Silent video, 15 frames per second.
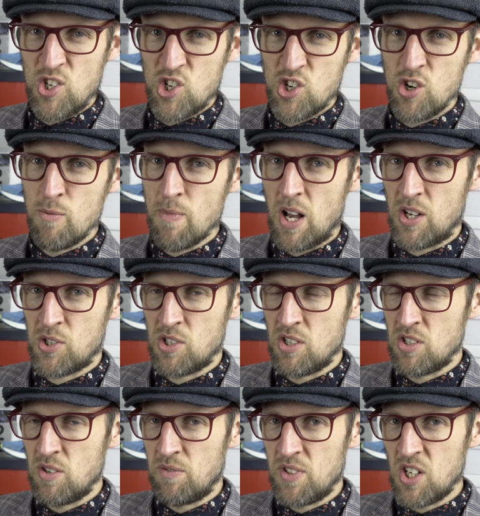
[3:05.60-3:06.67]
shoe
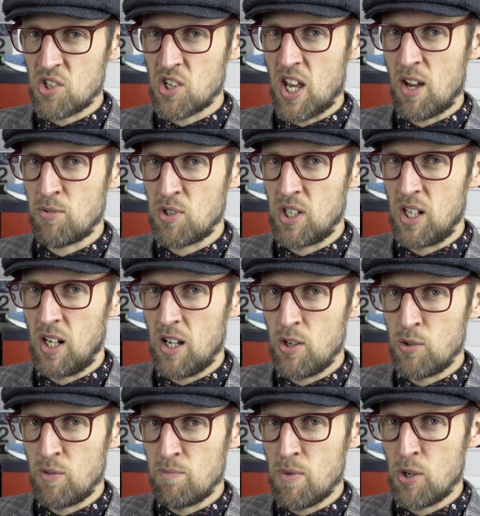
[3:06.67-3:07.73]
masters have discounted a
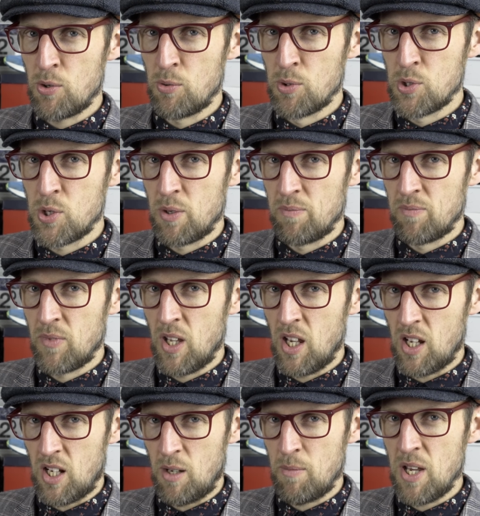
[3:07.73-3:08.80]
load of models,
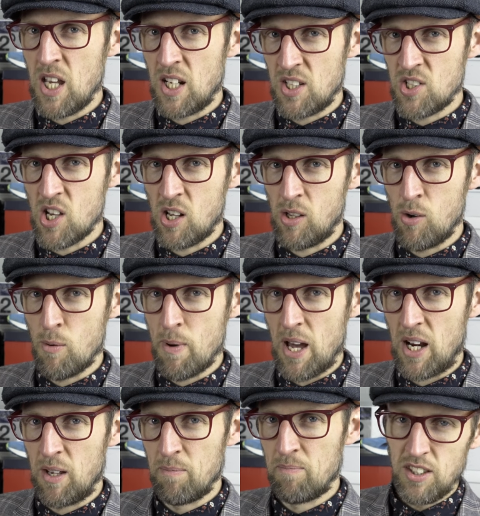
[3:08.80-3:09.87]
and I'm here to tell you
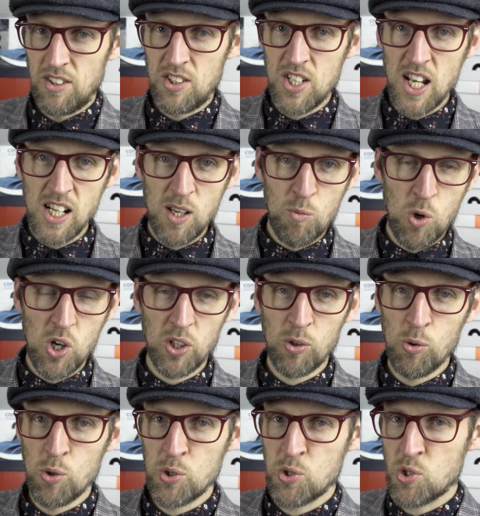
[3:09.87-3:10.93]
about it. The daily
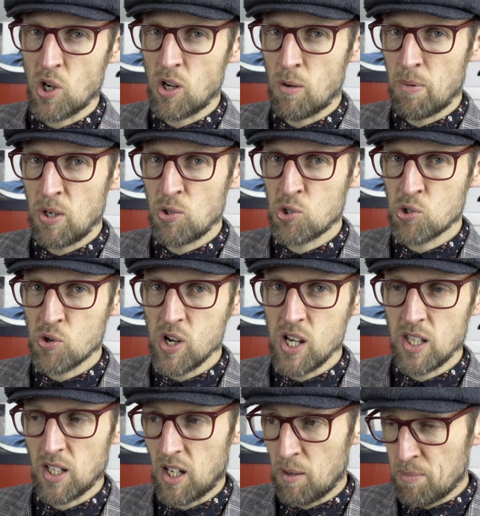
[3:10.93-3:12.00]
workhorse Solar Boost
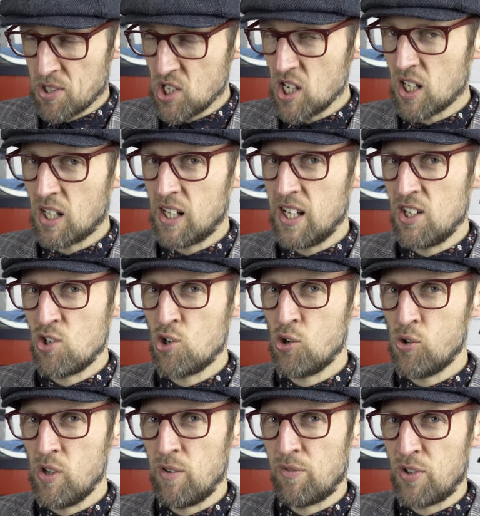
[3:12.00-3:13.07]
3 that I particularly
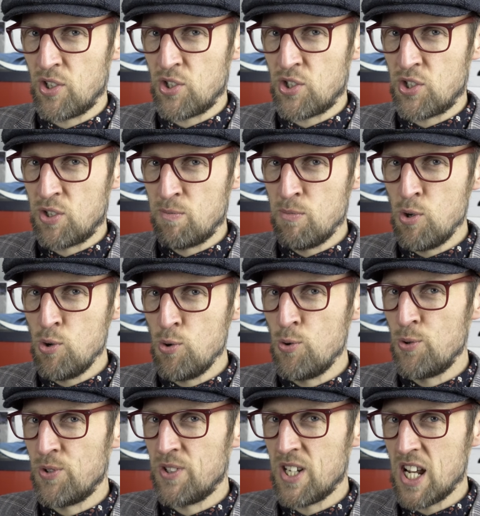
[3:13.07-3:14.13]
enjoy for its
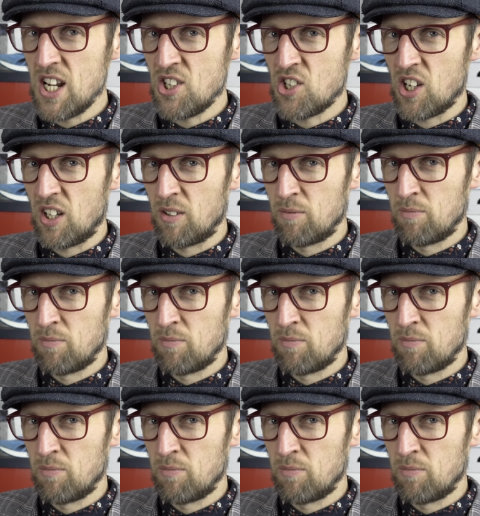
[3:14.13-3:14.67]
smooth nature.